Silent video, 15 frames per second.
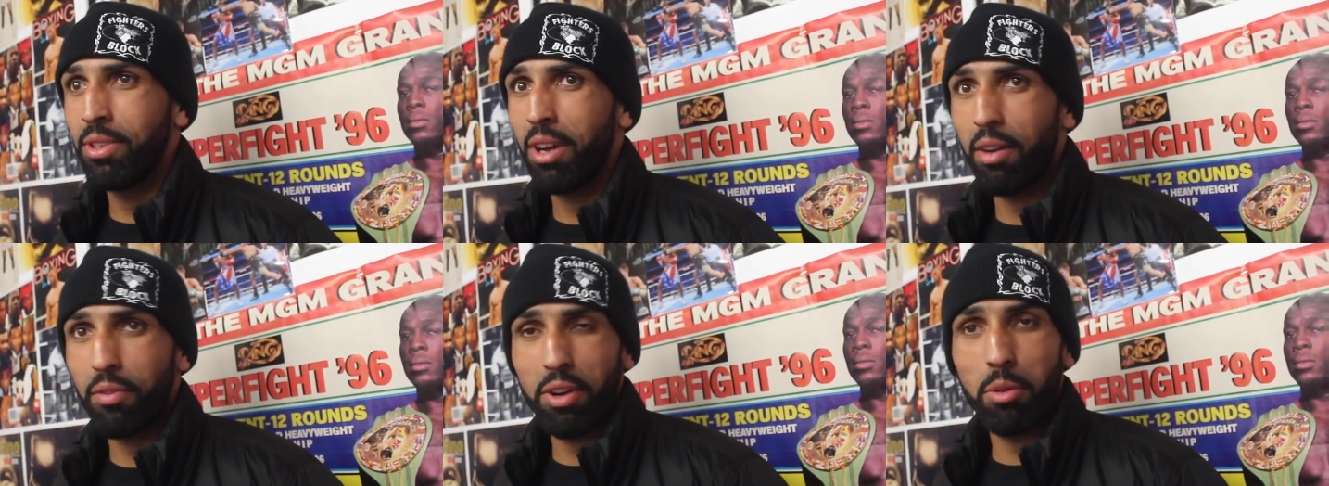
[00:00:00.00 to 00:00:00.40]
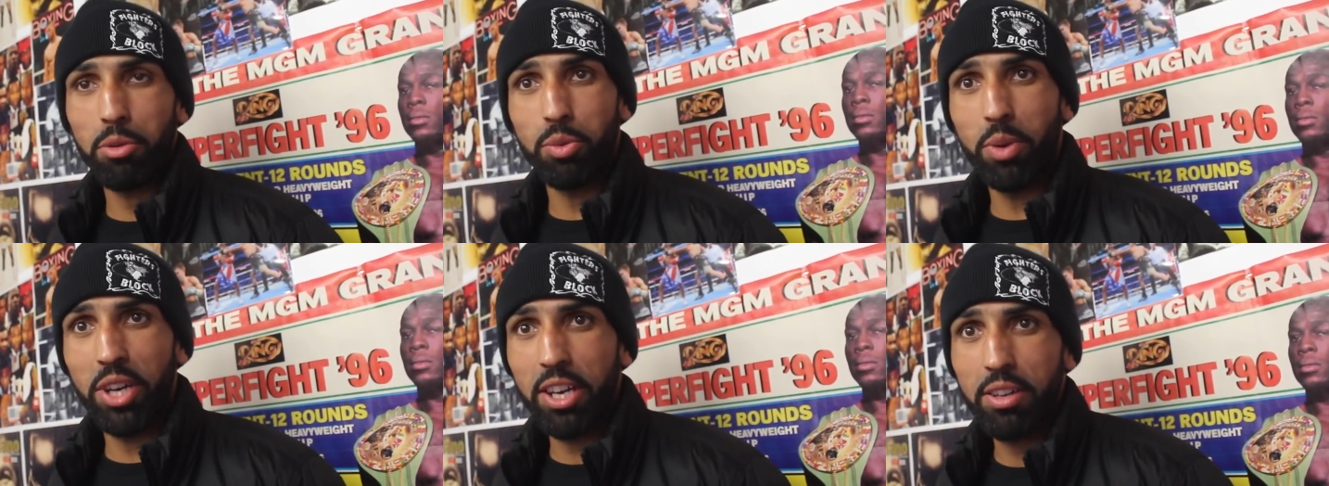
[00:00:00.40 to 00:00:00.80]
Speaker 1: I think I
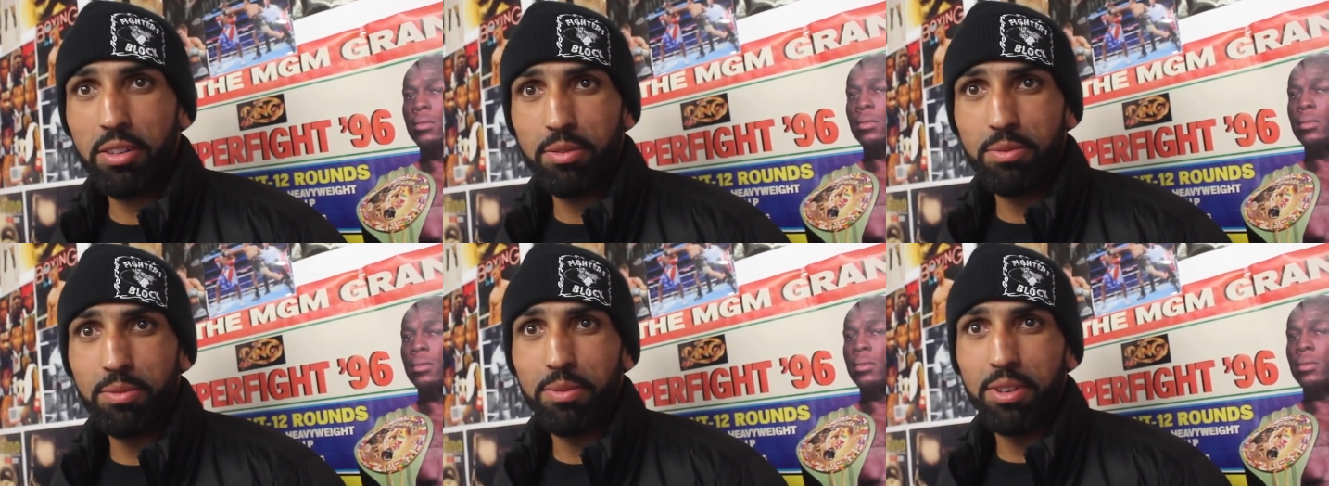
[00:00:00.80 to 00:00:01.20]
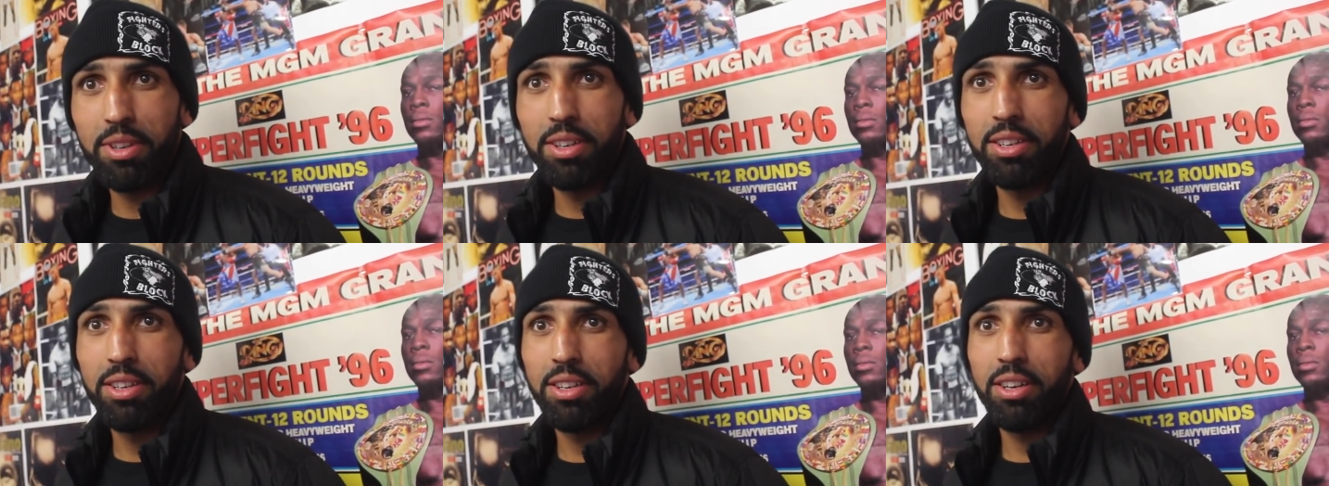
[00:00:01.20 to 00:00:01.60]
was winning.
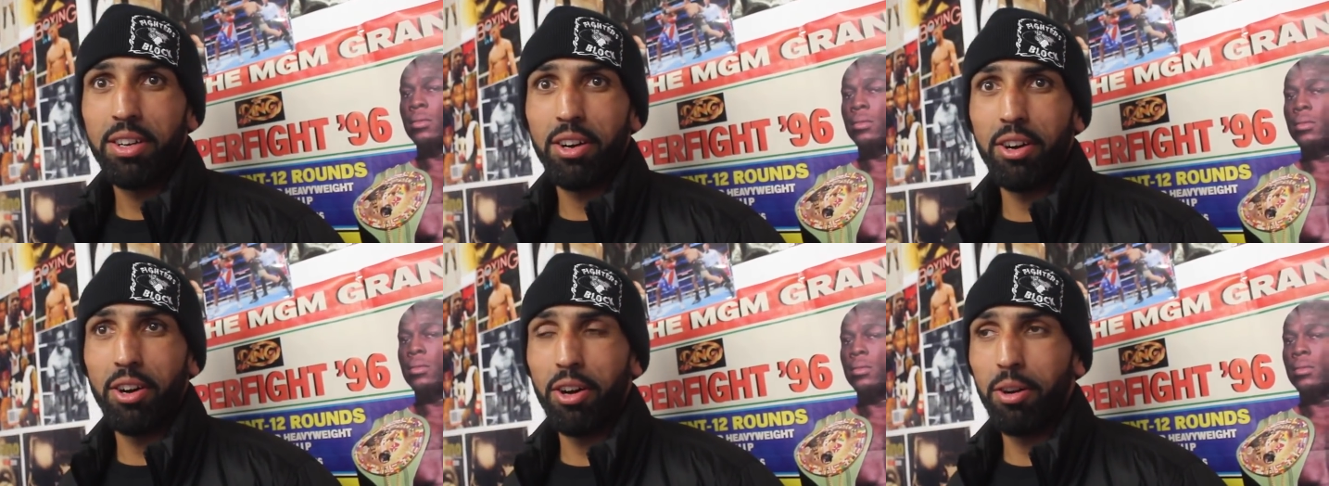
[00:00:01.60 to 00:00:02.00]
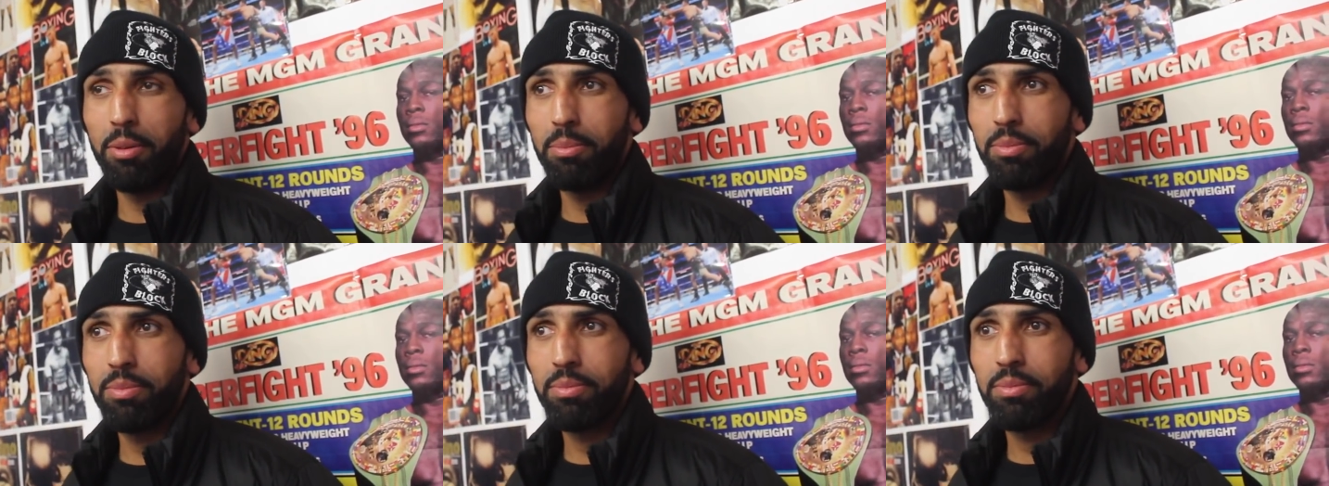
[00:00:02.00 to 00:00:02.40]

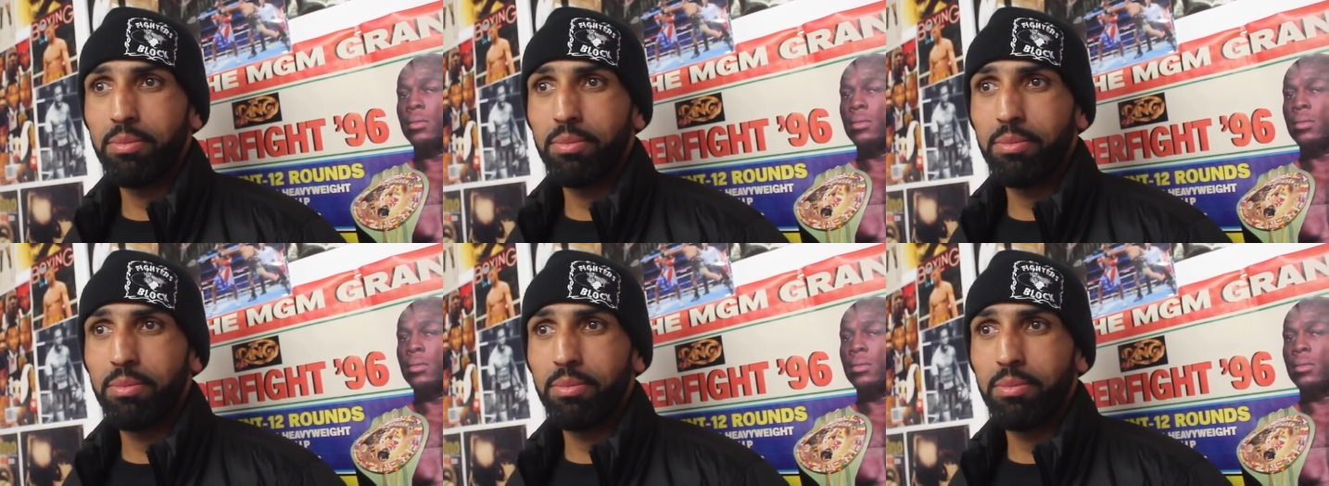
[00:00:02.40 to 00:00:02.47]
Um,